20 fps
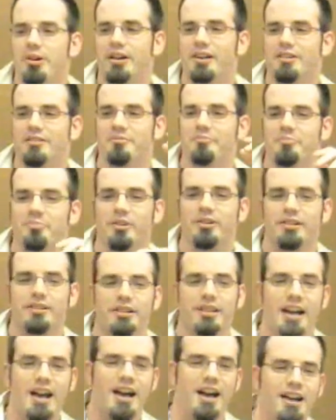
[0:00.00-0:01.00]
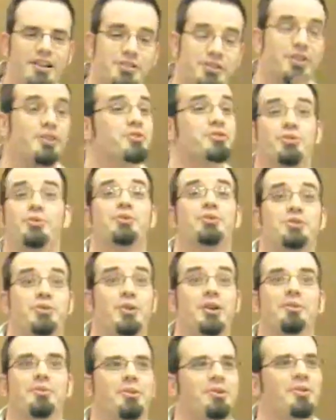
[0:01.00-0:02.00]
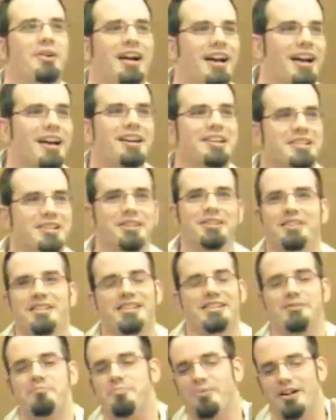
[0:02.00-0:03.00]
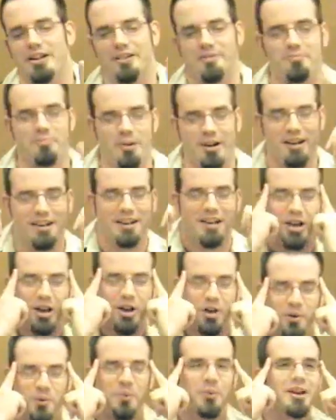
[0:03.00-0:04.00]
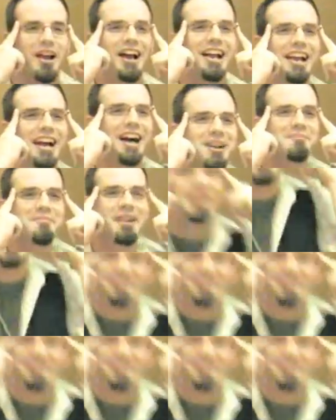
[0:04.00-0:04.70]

but yeah, see, true story, real quick. I got to tell this. But when I got